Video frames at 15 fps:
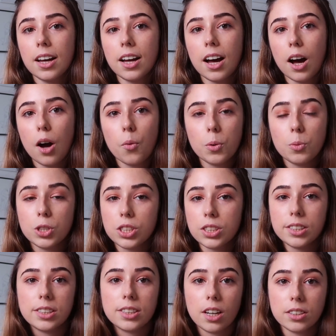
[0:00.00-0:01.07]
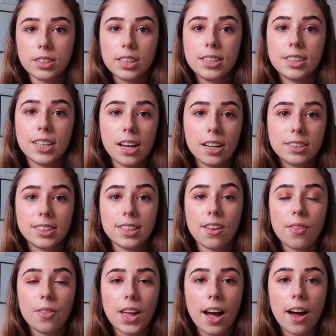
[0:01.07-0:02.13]
We were just discussing texts
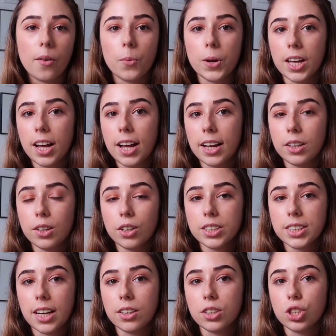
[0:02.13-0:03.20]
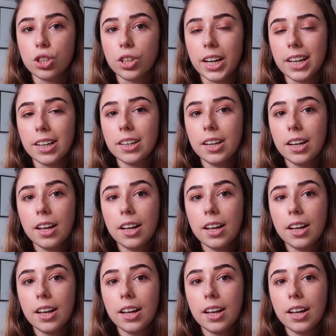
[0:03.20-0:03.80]
that we had looked at during